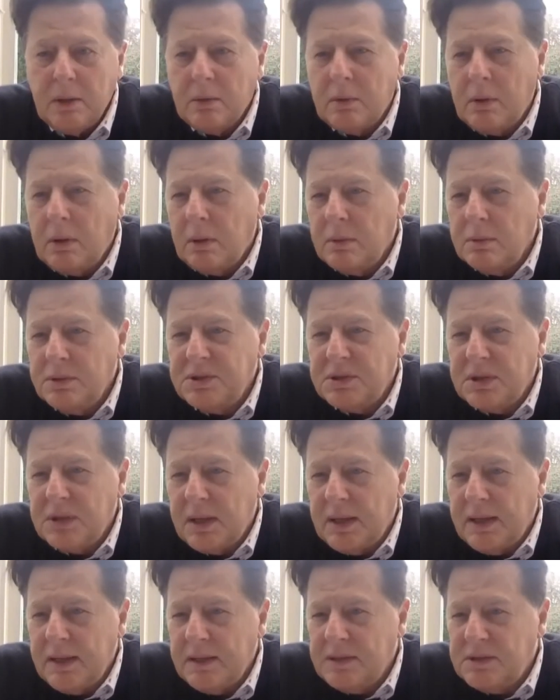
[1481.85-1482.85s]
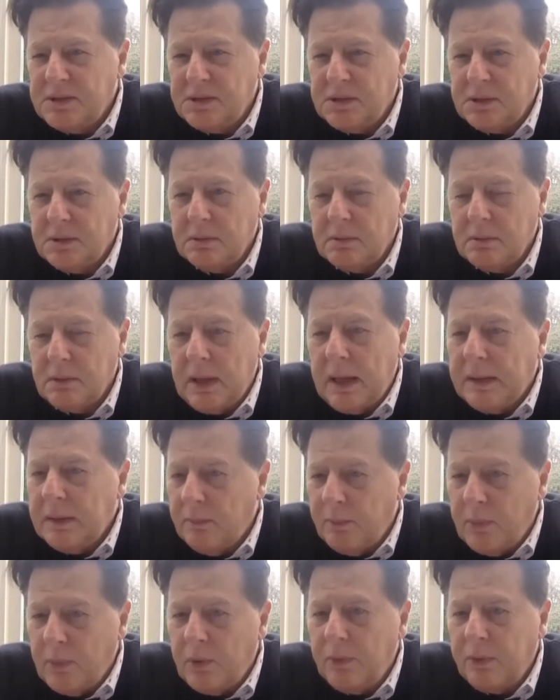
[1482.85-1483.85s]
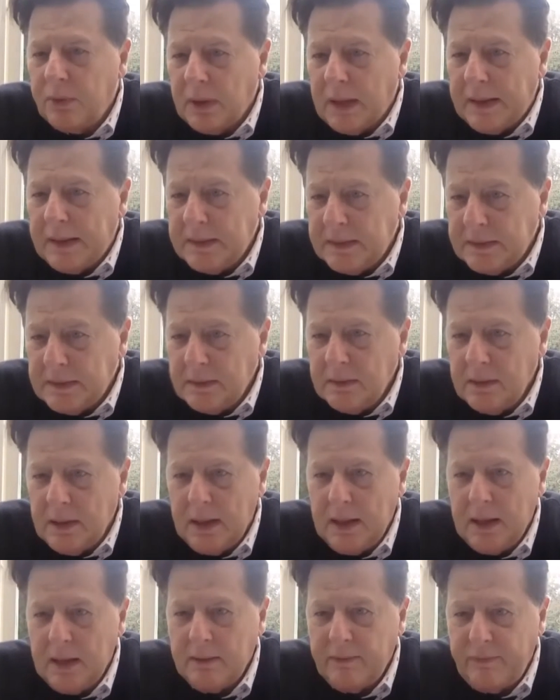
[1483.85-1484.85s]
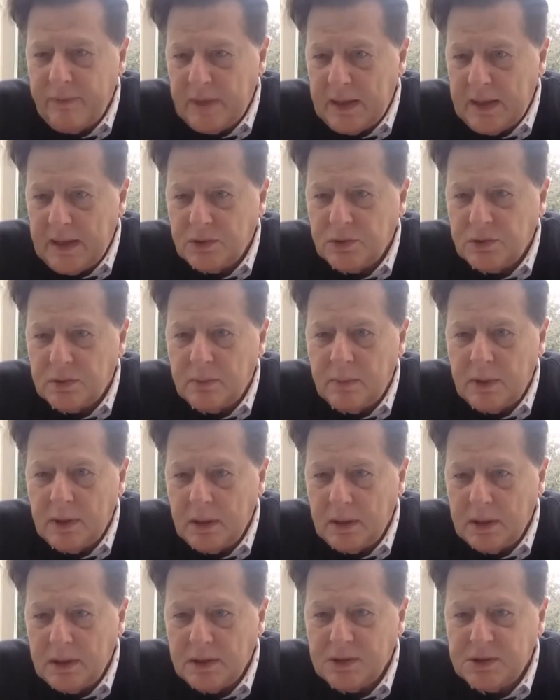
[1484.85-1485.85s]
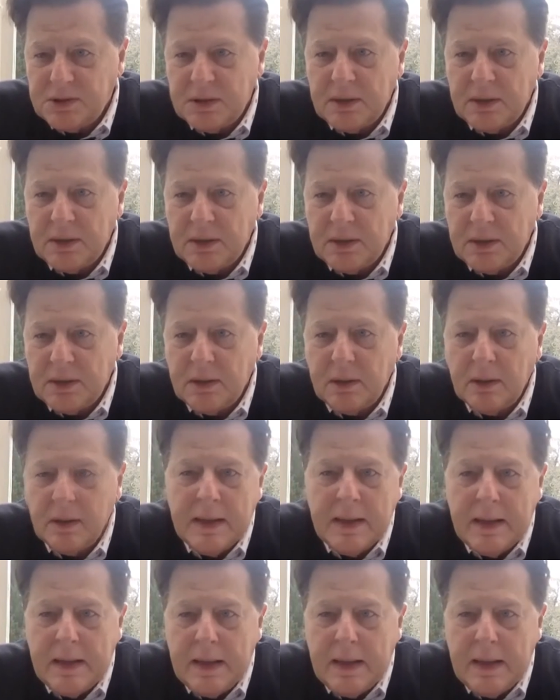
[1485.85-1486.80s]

close ties to both London and the financial markets there,